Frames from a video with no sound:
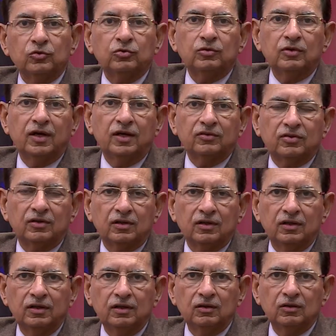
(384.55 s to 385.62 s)
who die
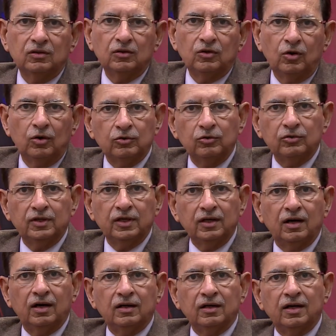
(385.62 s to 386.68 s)
suddenly, although they
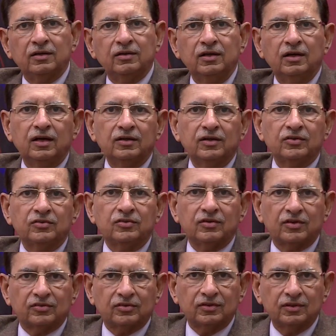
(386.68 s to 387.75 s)
are at the highest
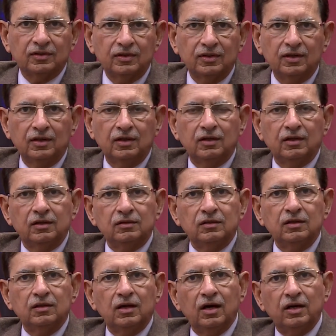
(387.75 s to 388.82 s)
risk.
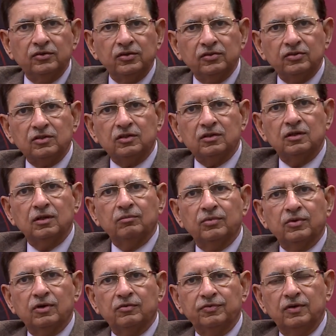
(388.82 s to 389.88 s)
The largest
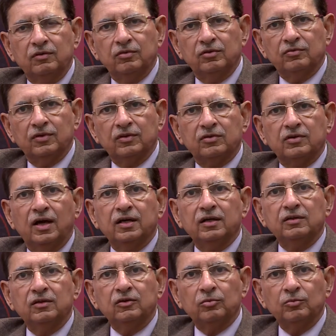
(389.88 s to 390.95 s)
number of individuals die
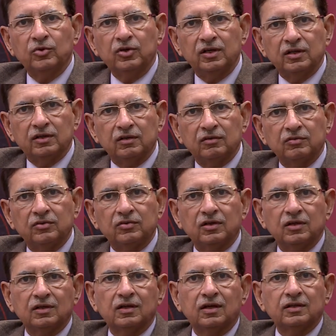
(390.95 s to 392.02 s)
in the community with
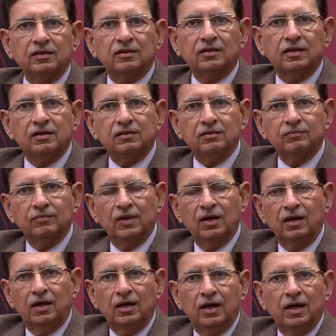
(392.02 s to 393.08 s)
sudden cardiac death
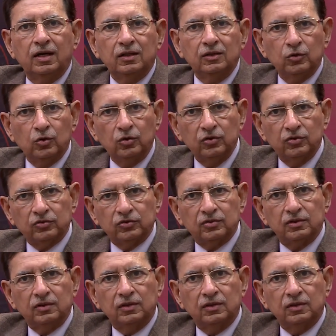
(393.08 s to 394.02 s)
and in those,